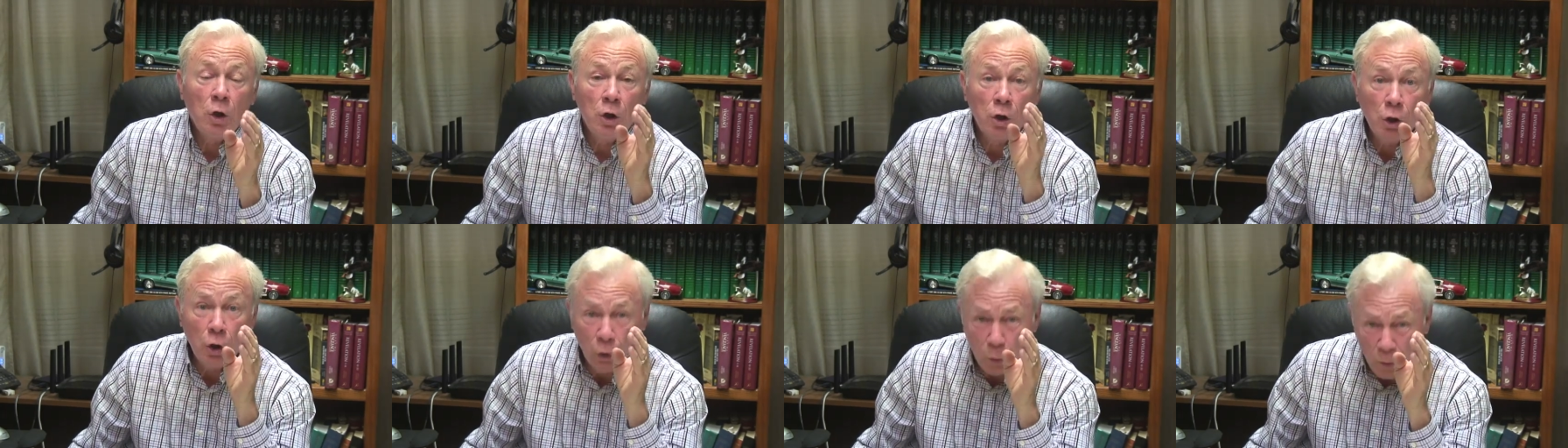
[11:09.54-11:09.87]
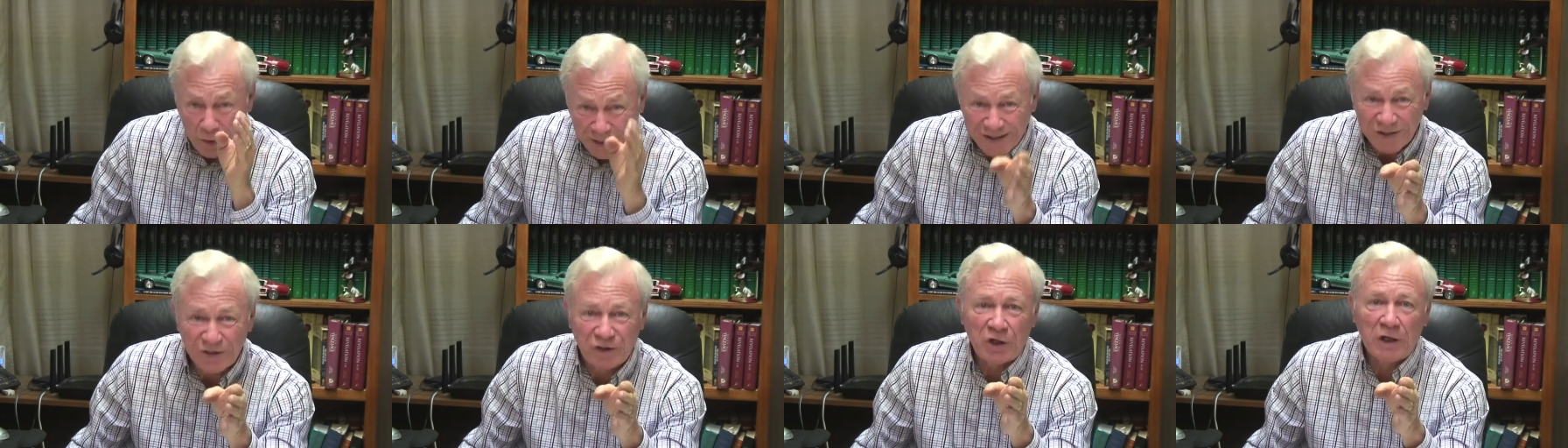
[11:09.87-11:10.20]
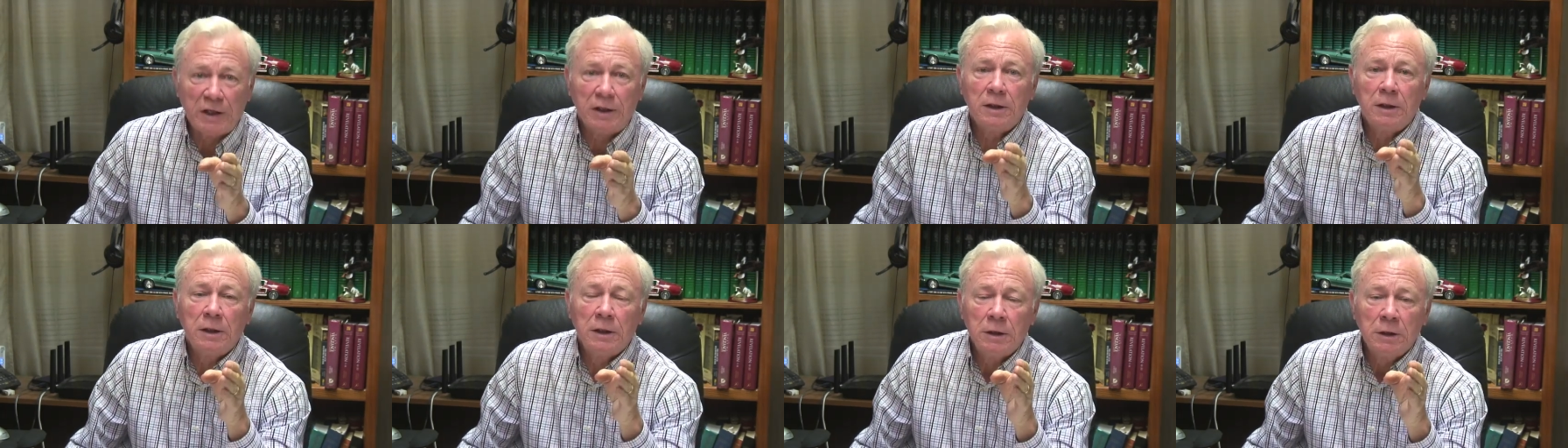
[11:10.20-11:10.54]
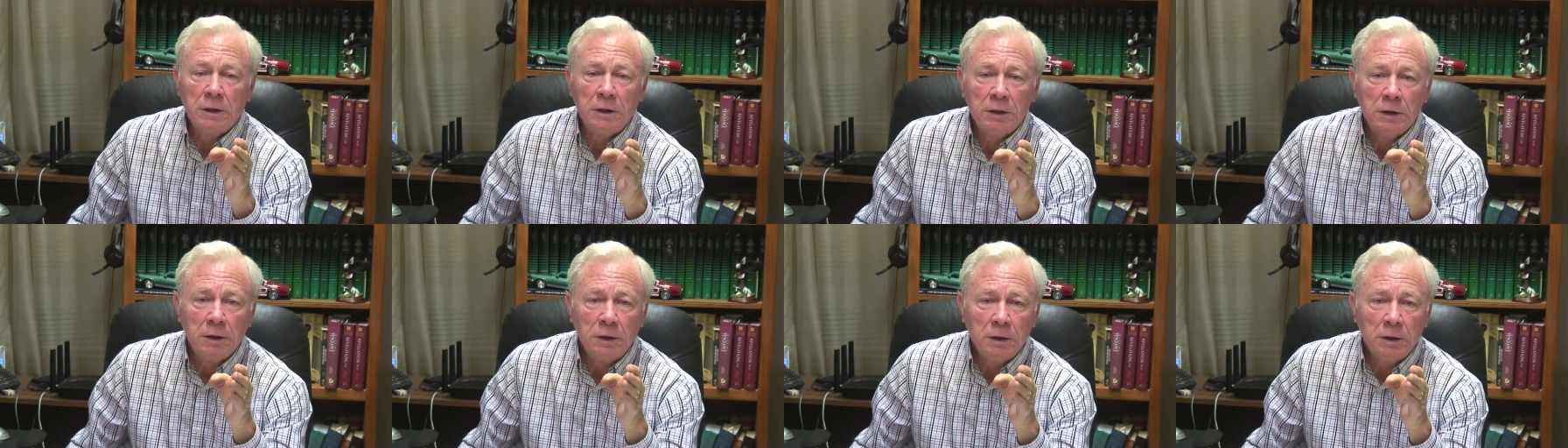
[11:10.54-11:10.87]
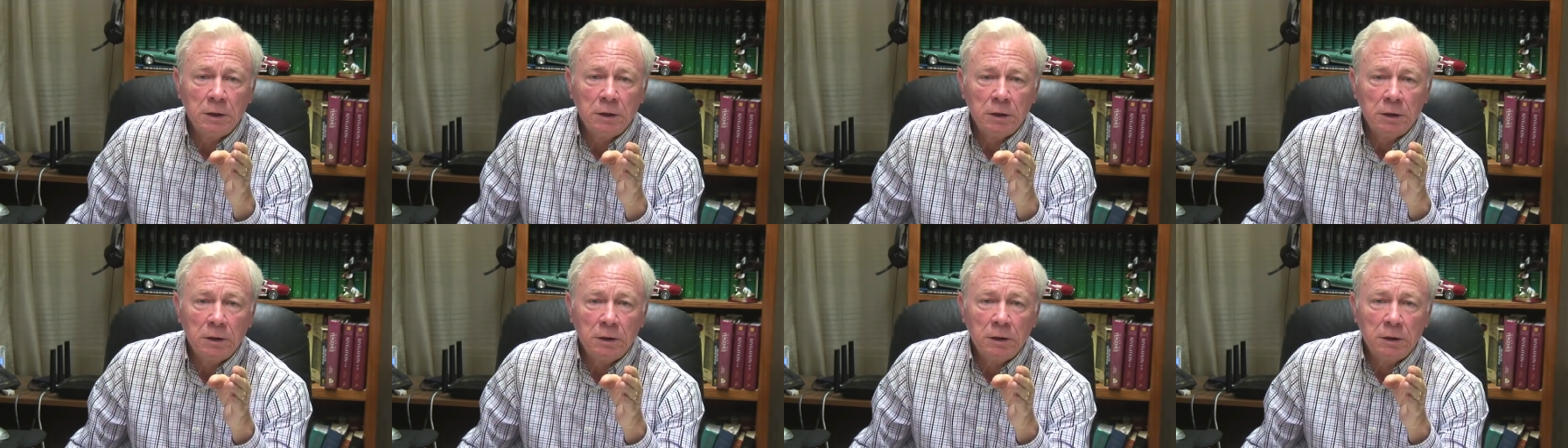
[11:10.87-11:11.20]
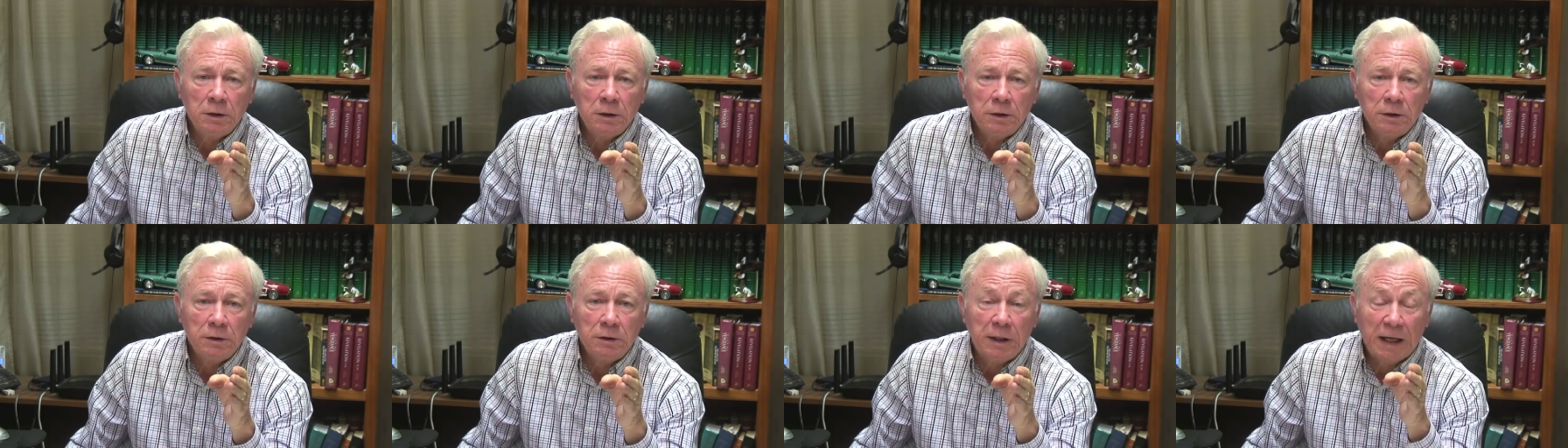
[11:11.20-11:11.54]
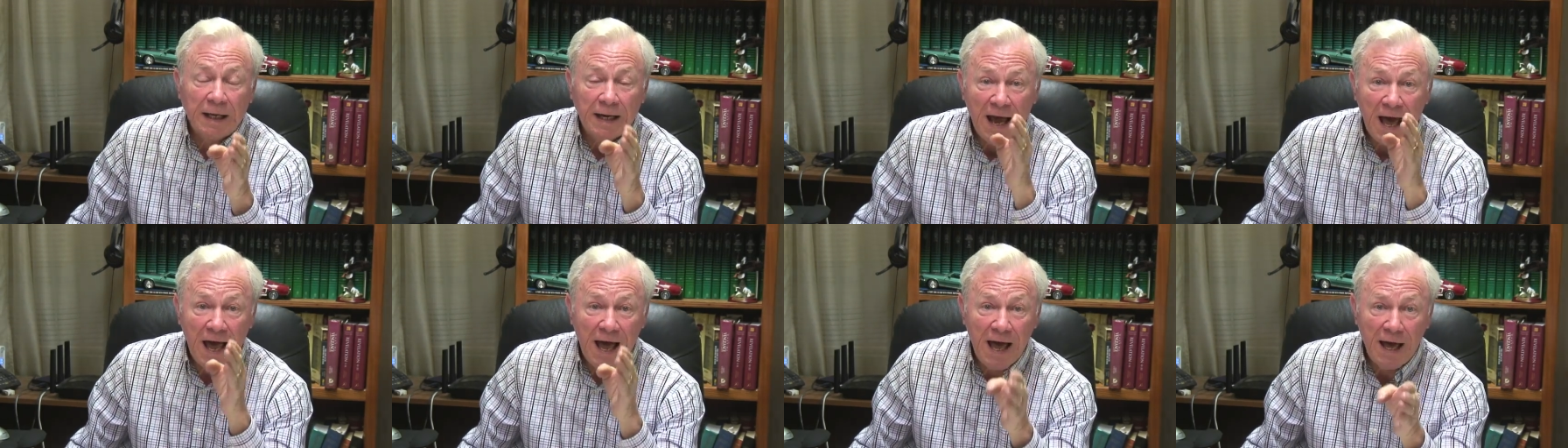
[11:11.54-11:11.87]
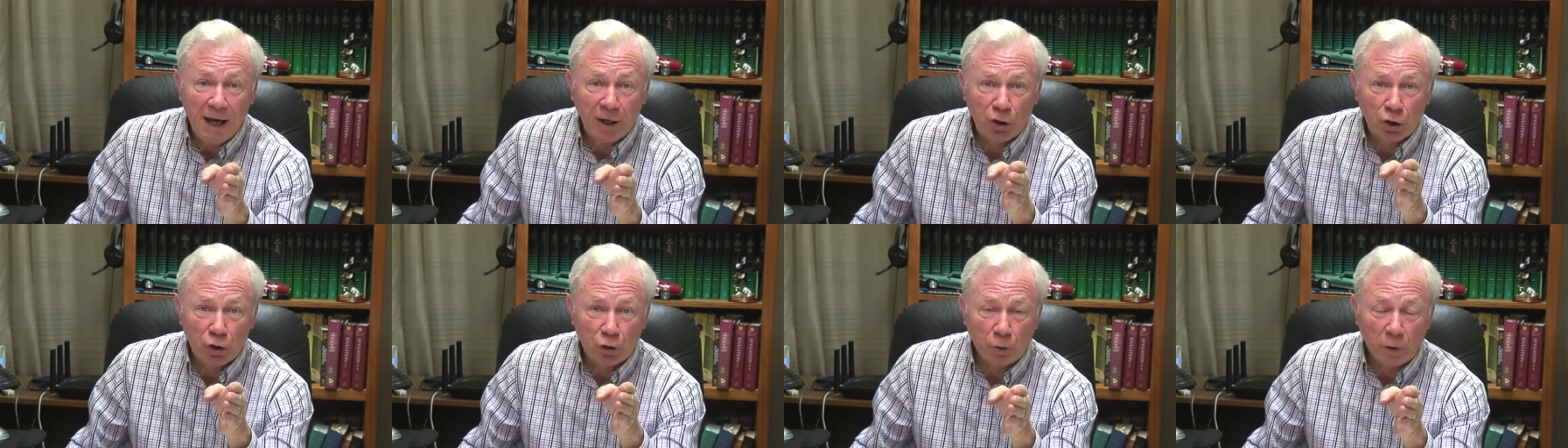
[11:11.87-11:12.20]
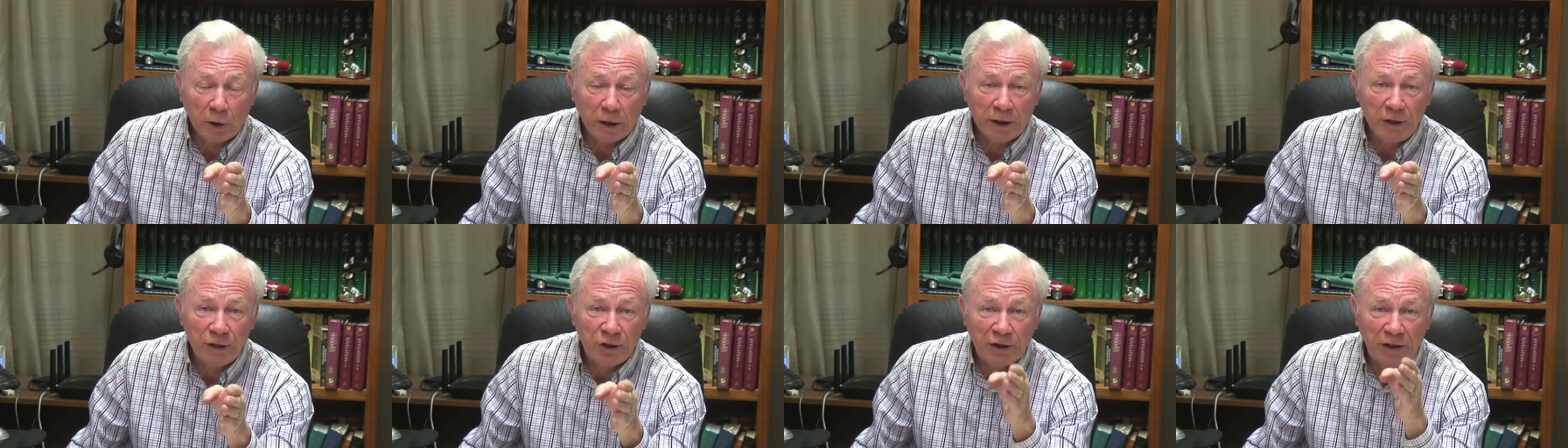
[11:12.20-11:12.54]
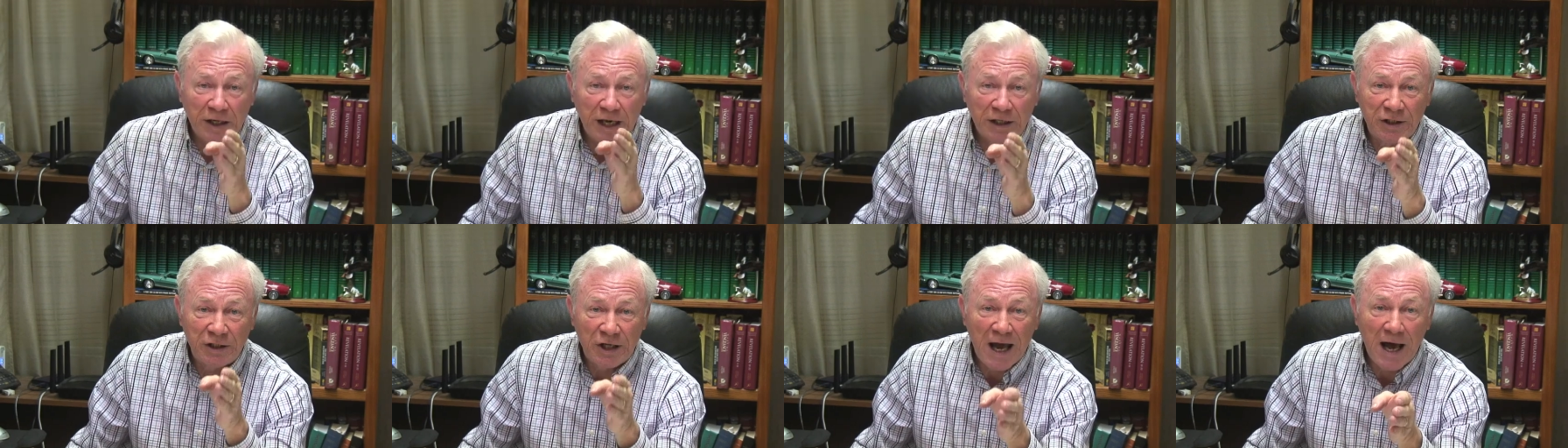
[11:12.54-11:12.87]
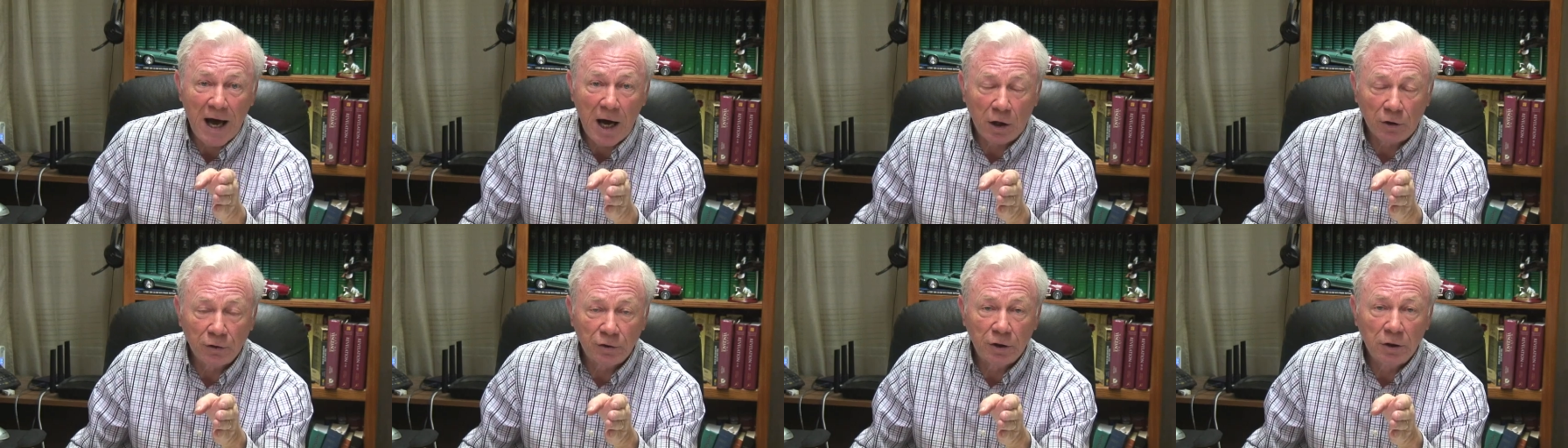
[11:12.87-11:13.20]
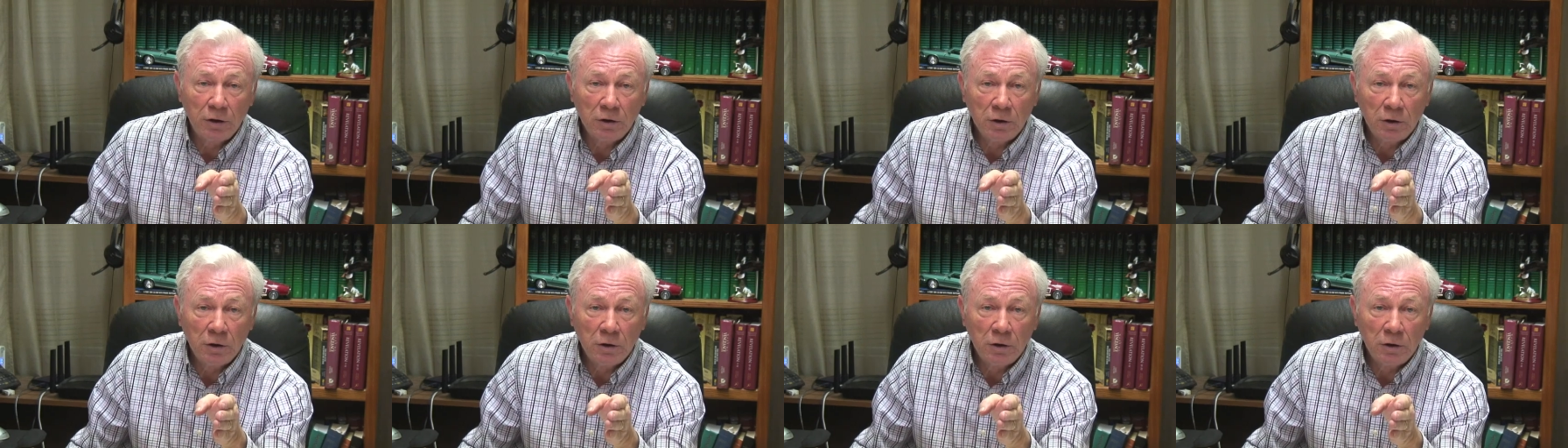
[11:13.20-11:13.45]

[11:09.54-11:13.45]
Who is it that actually sets out